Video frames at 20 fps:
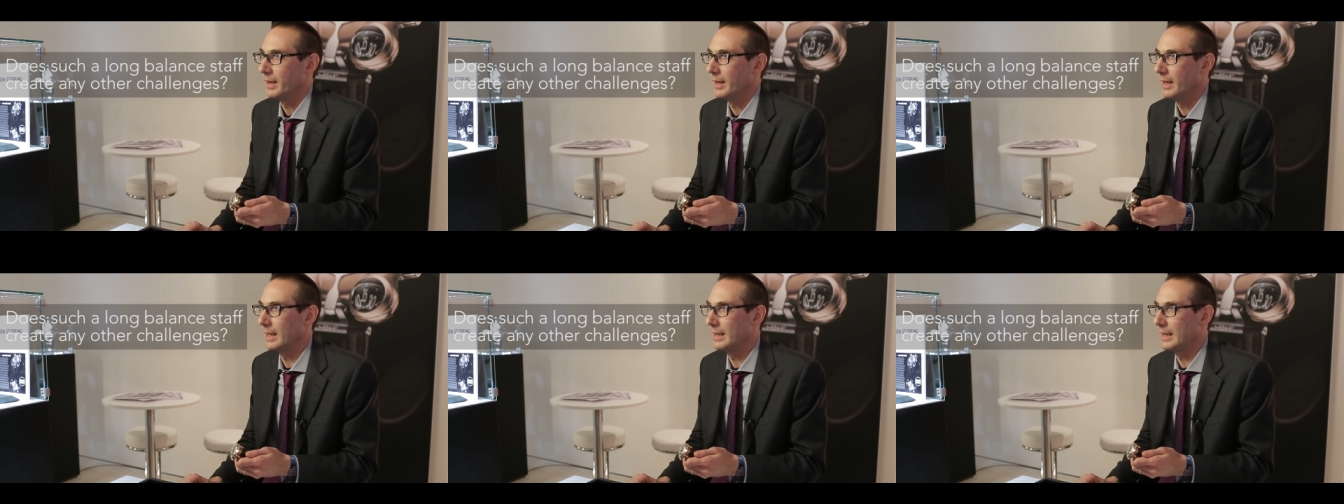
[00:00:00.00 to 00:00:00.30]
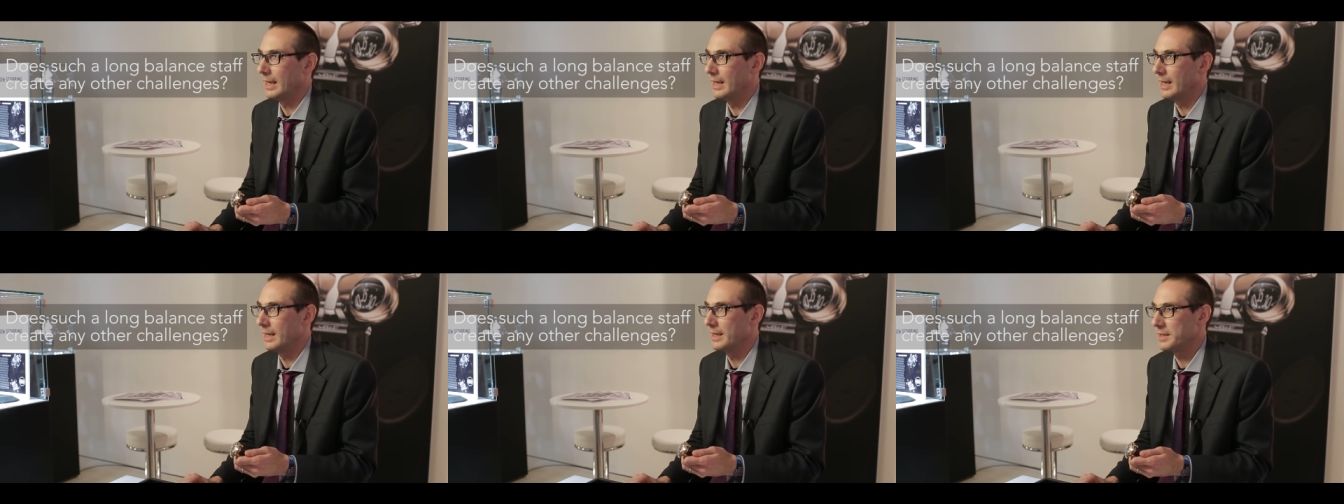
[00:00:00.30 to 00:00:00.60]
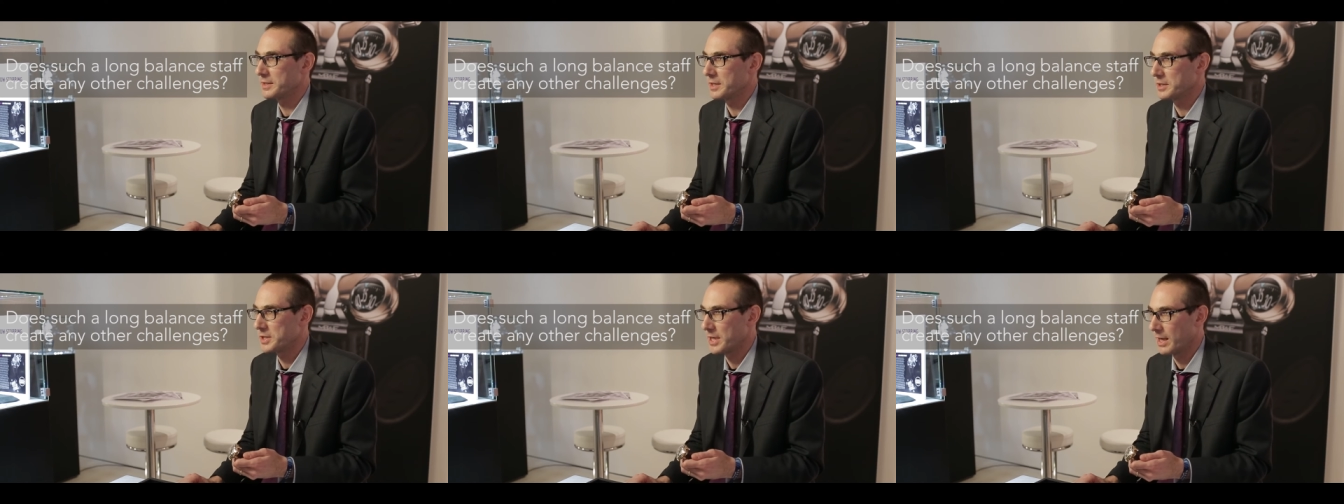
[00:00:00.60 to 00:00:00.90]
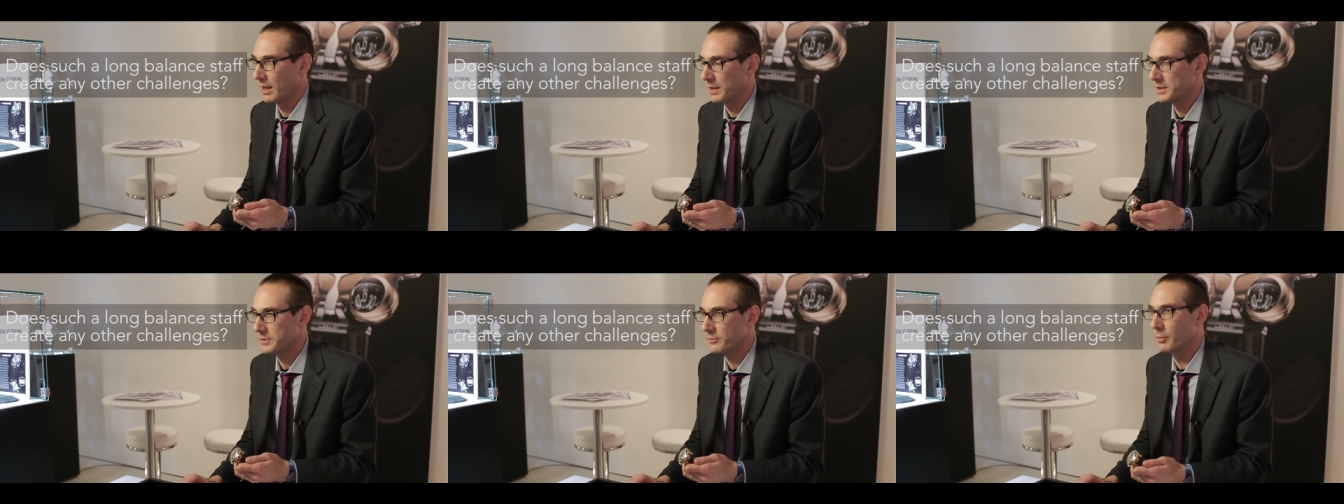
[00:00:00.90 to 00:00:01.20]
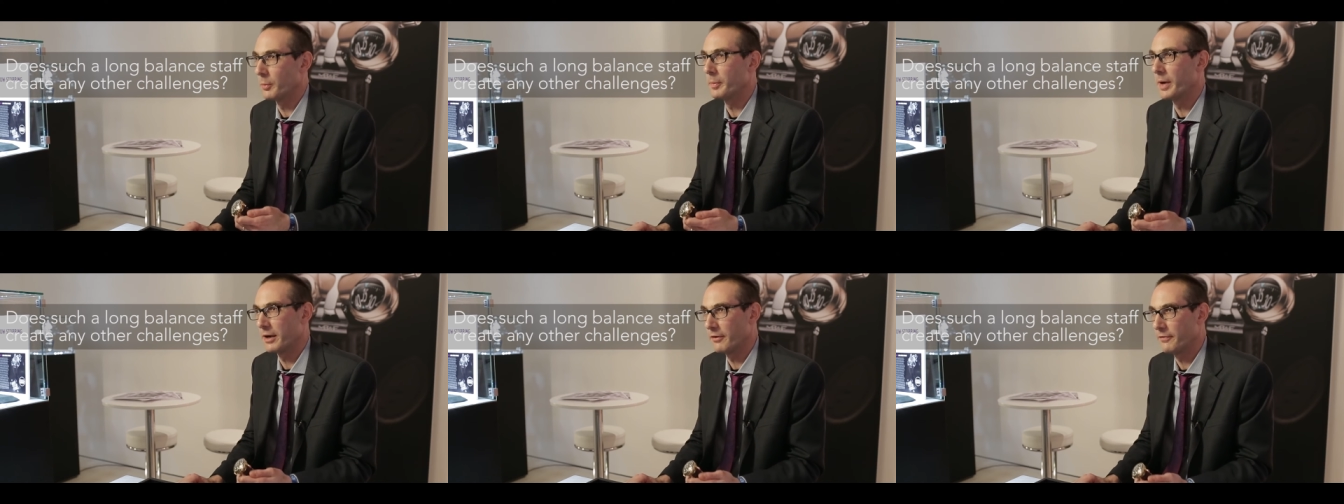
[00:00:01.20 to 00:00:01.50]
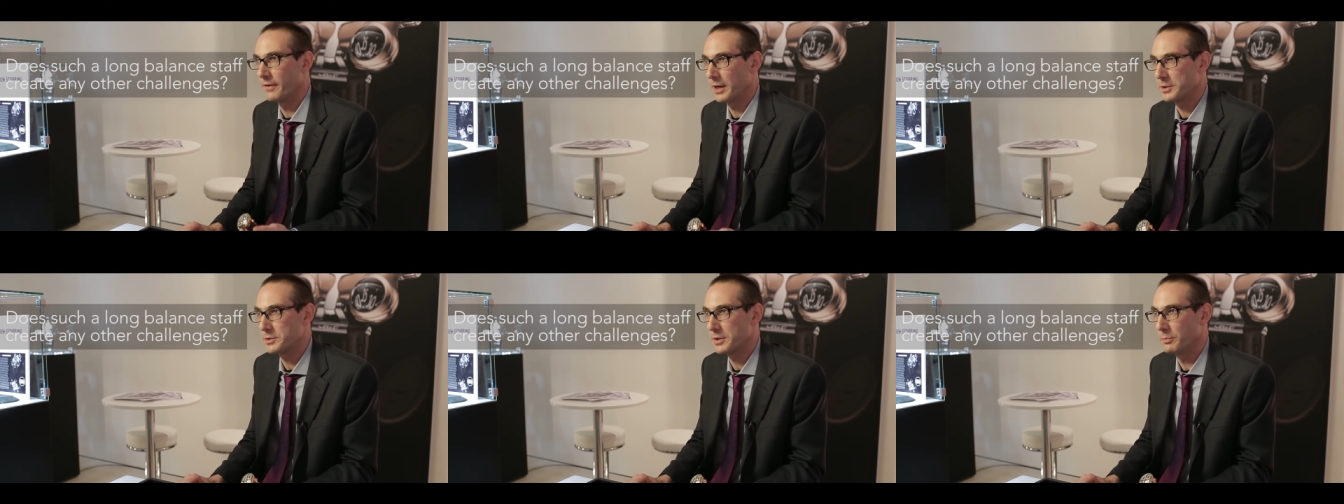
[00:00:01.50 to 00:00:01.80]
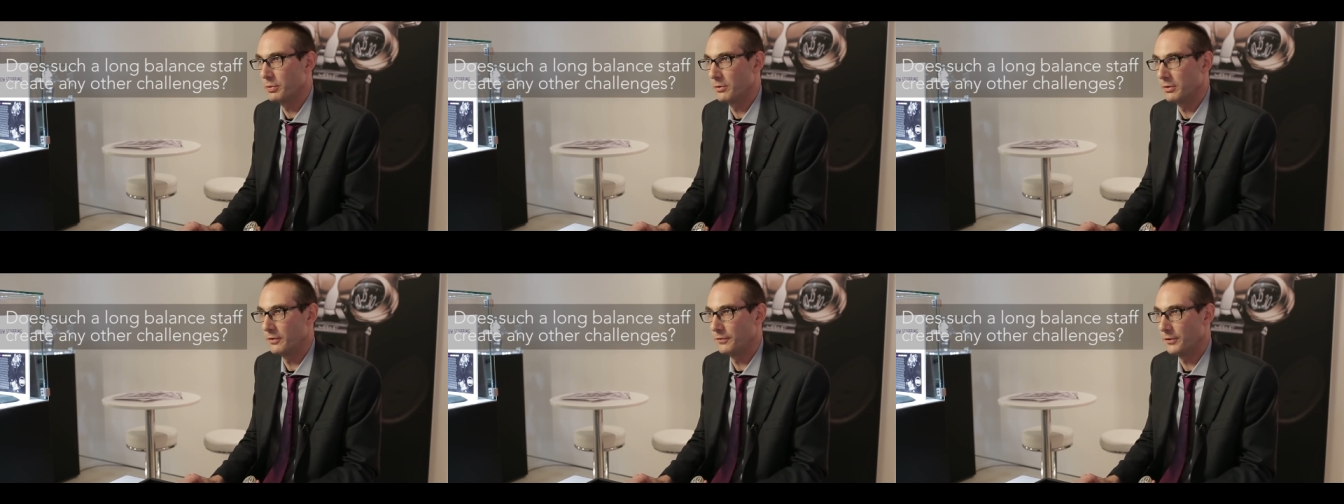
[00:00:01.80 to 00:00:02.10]
it is a challenge from a
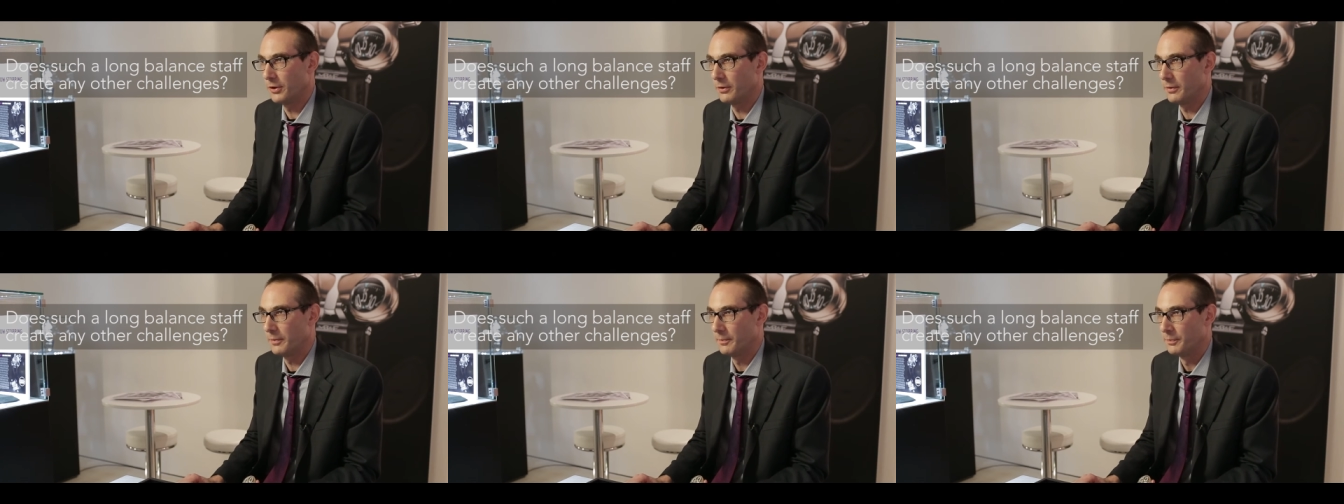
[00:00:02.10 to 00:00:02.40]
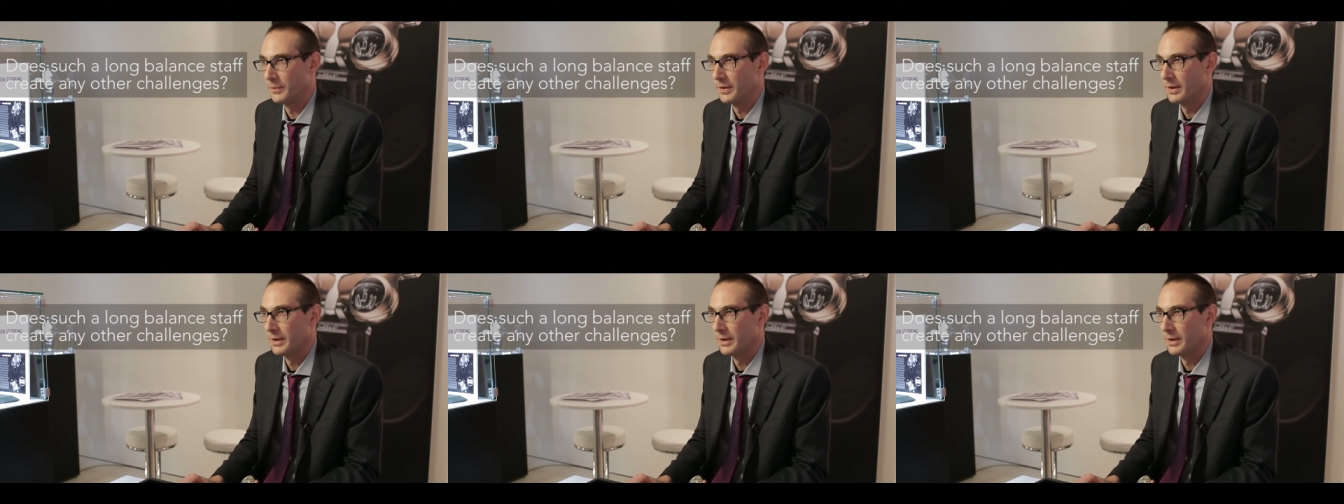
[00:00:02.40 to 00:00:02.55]
manufacturing point of view,